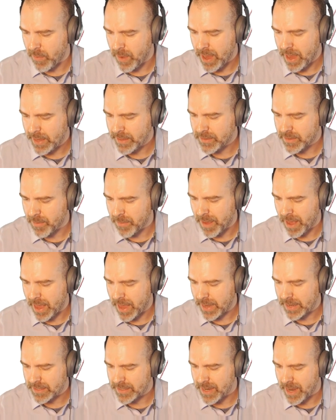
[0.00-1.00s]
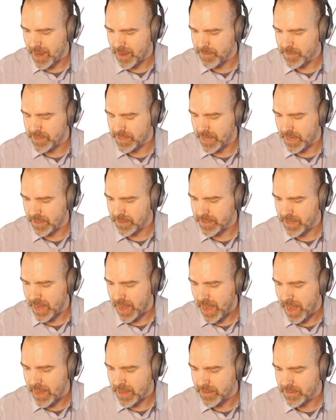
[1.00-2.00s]
y sub I times delta
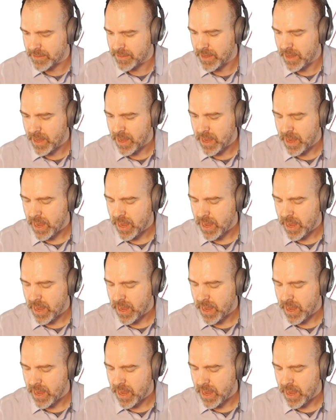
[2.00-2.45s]
S,